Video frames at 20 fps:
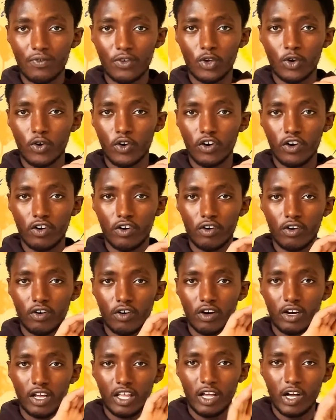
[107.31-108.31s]

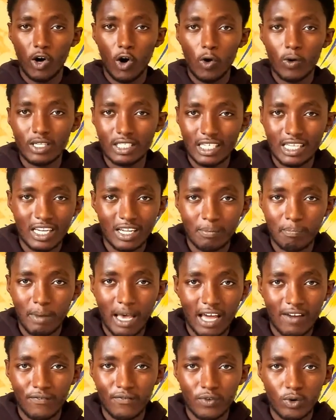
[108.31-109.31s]
you're always eating
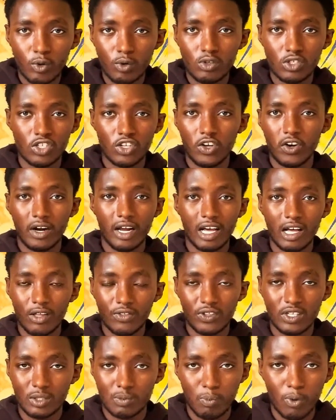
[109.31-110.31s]
bad food, so your health
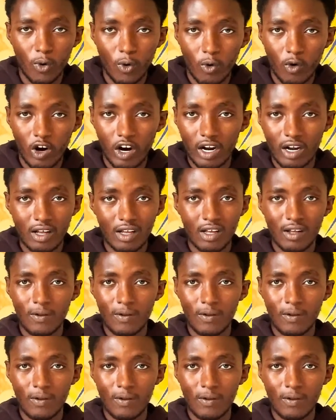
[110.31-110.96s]
is poor,